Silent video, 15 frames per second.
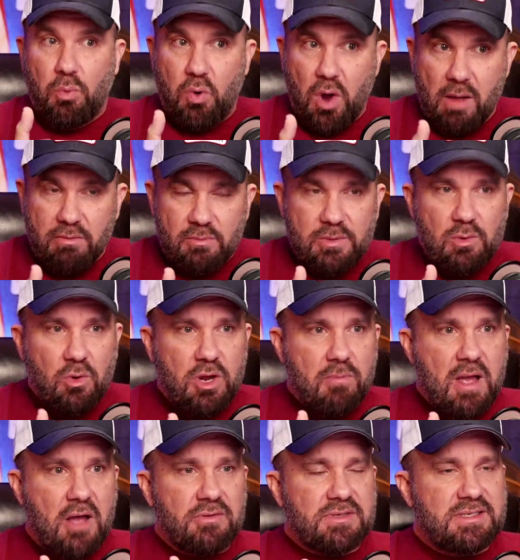probably will
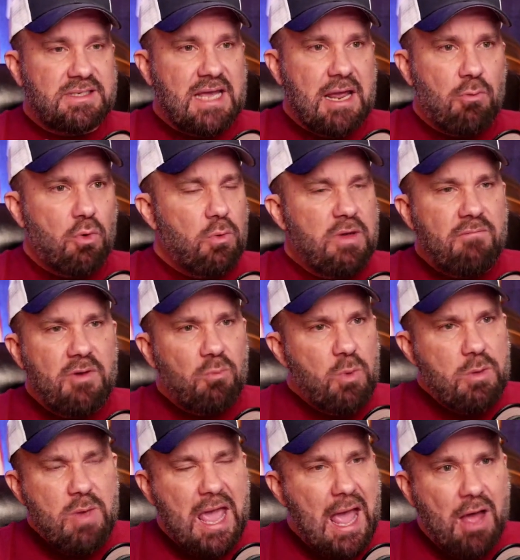come out and say, well,
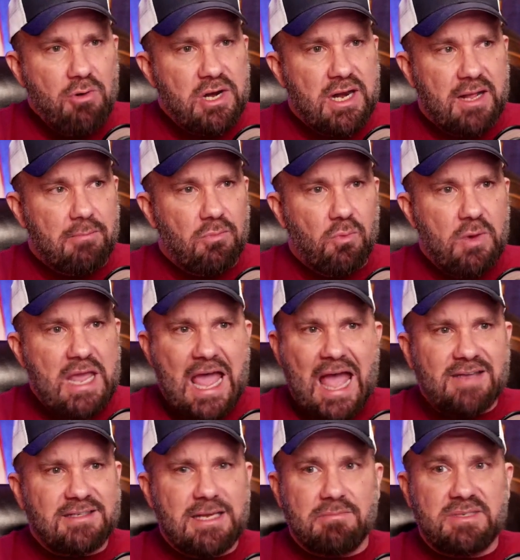we hounded him. We
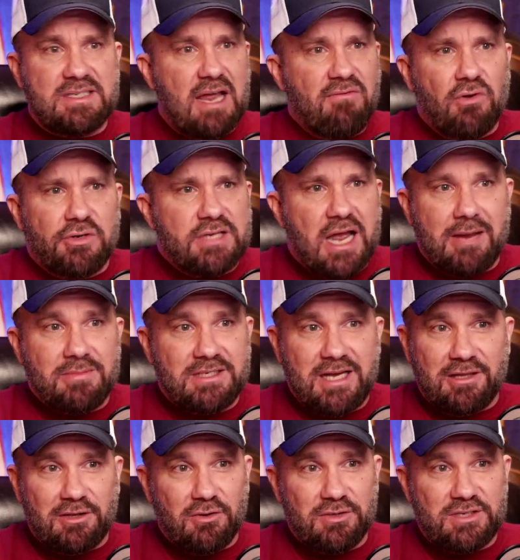asked him several times
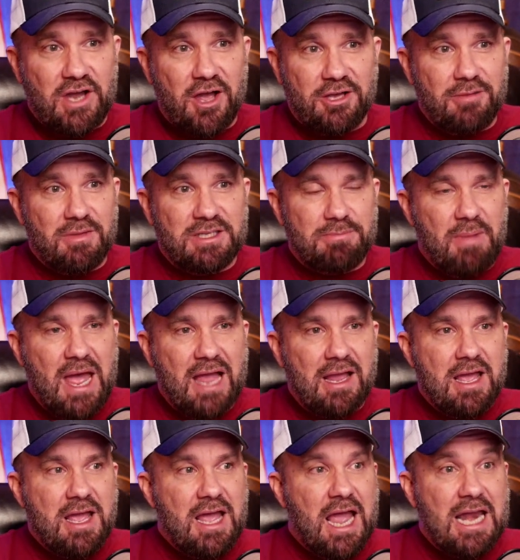to get those documents
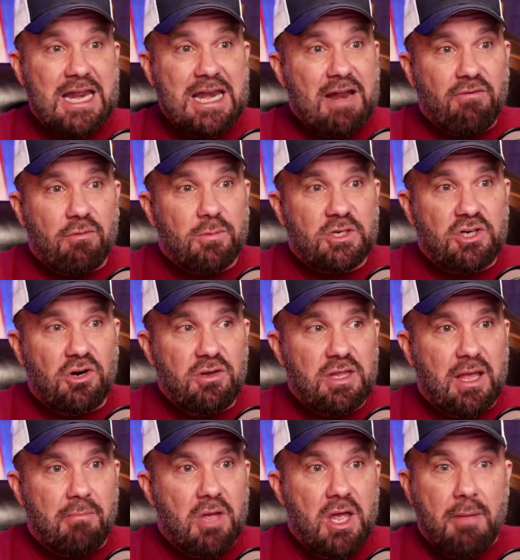back, and he never
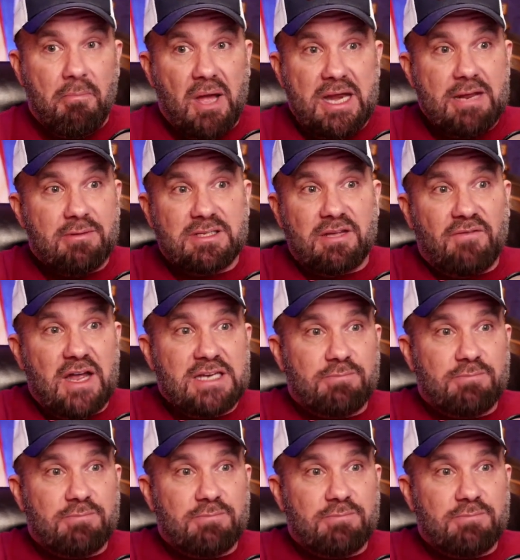returned them. But he was the